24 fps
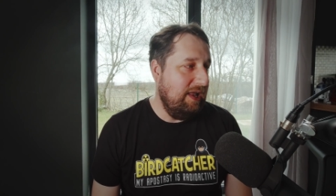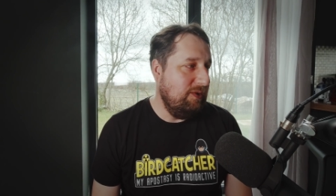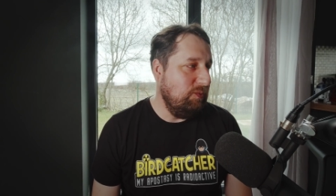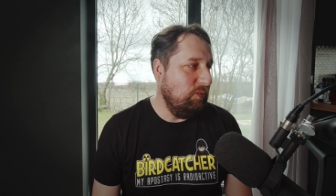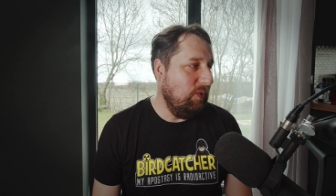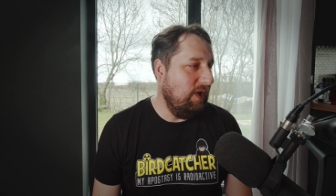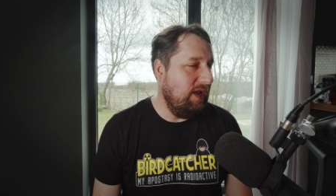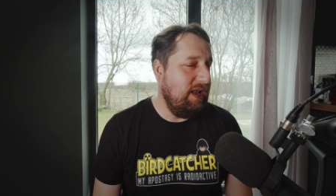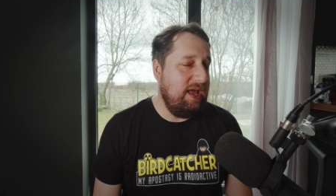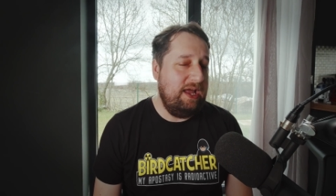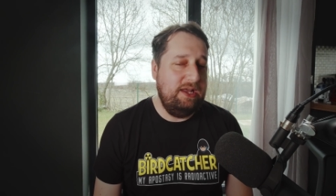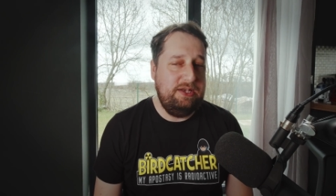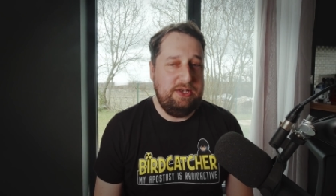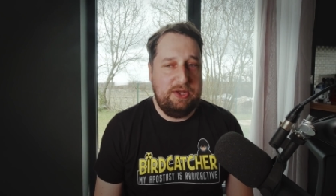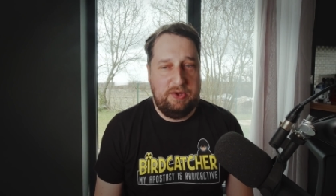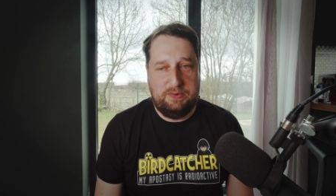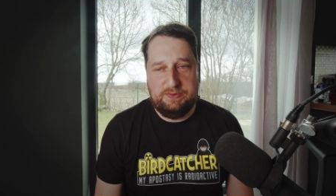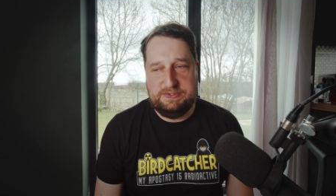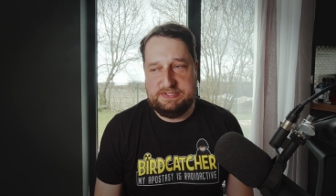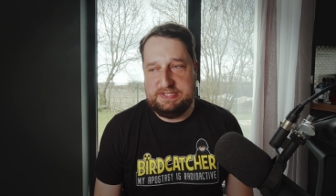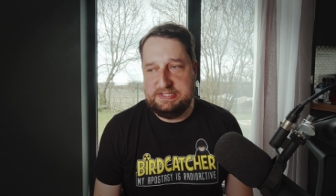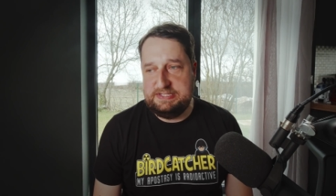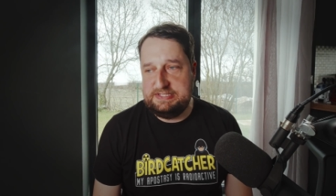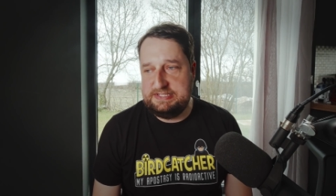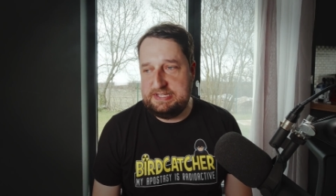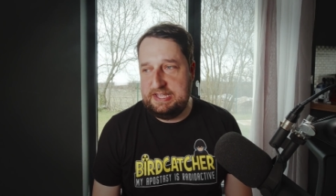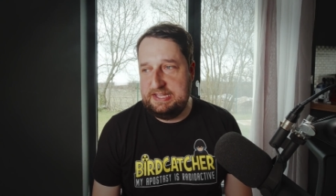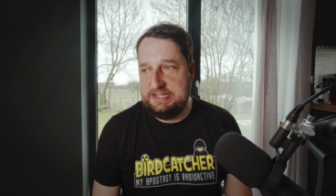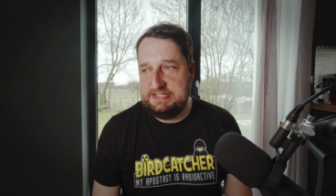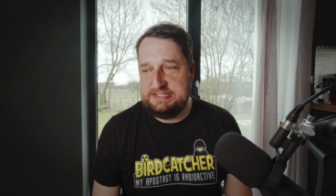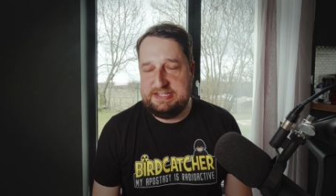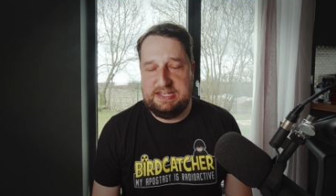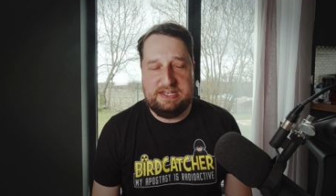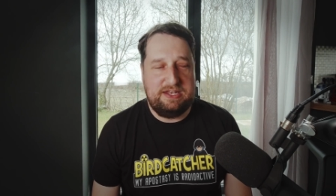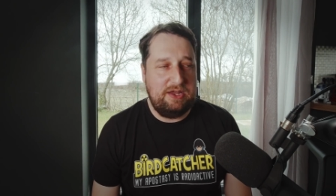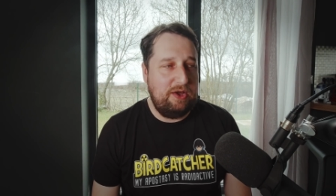And when I noticed,
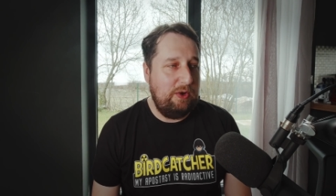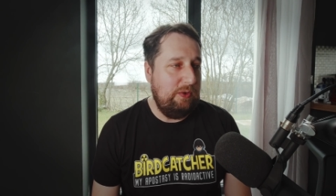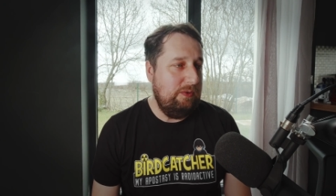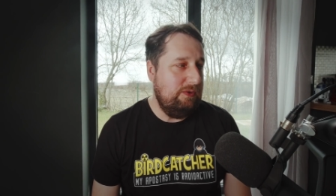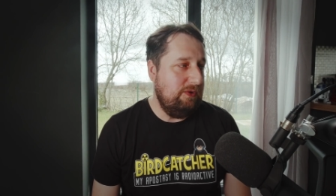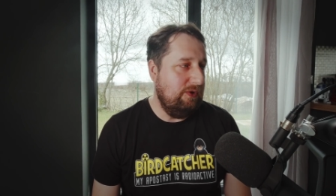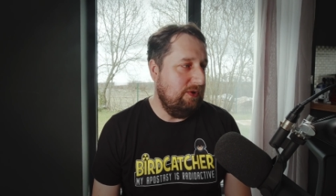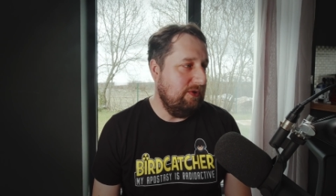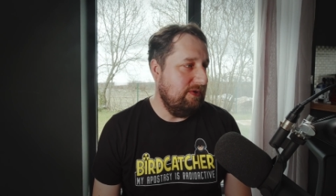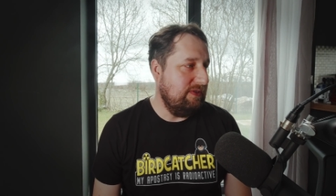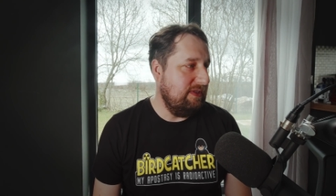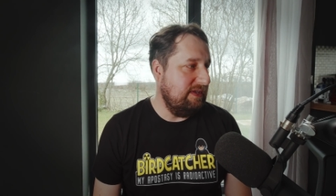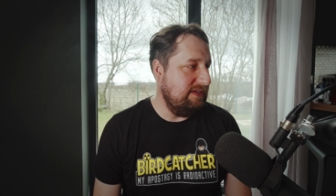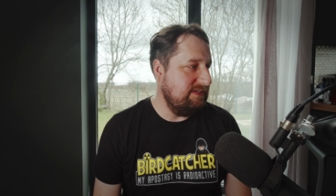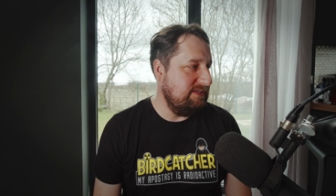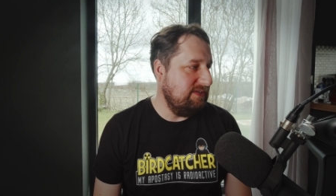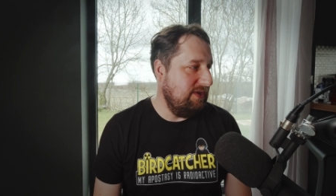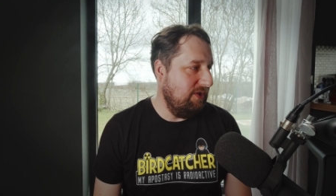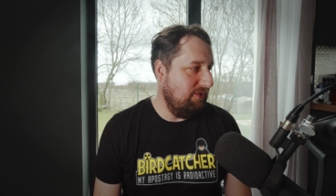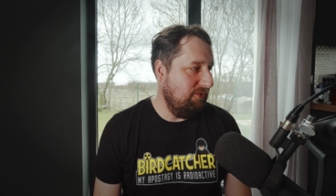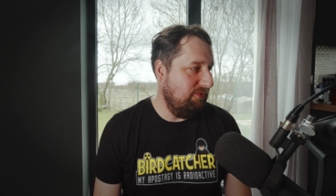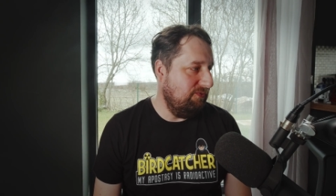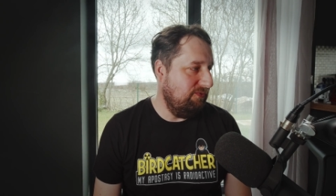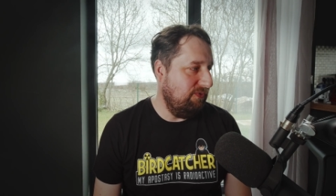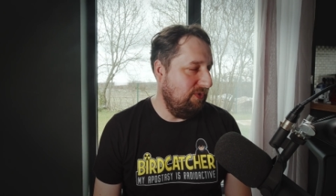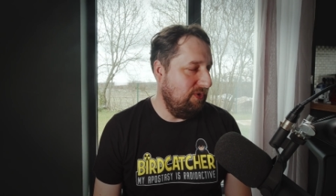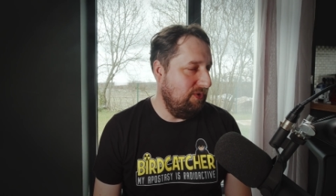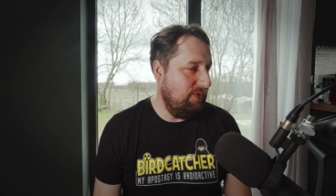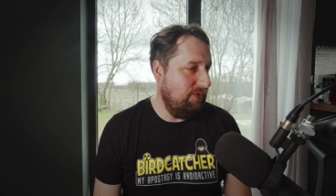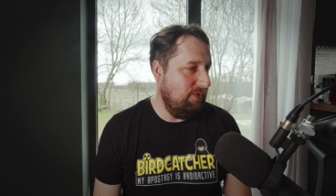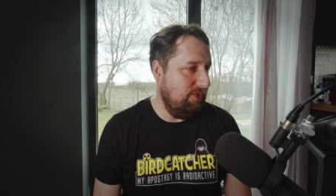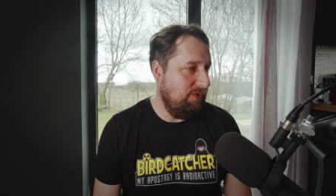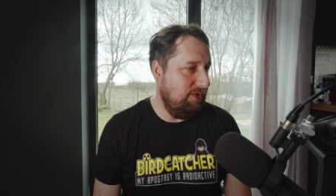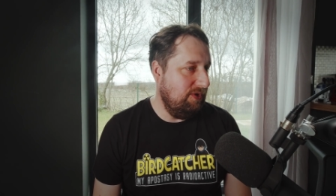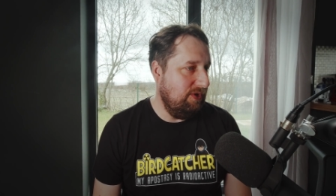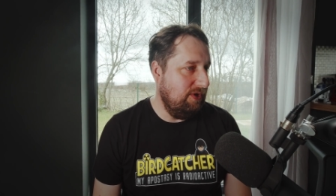I said, 'Oh, look, there's no
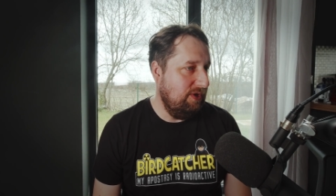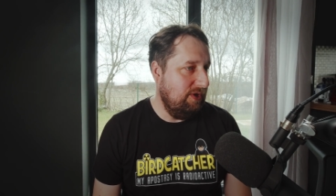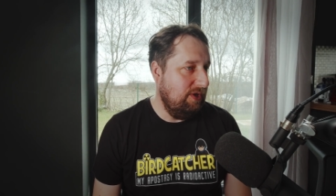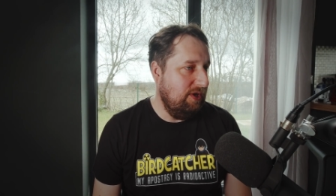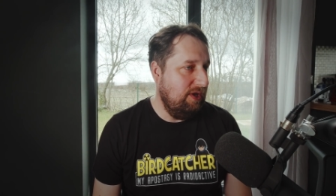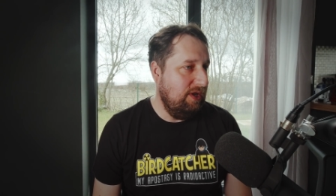food.'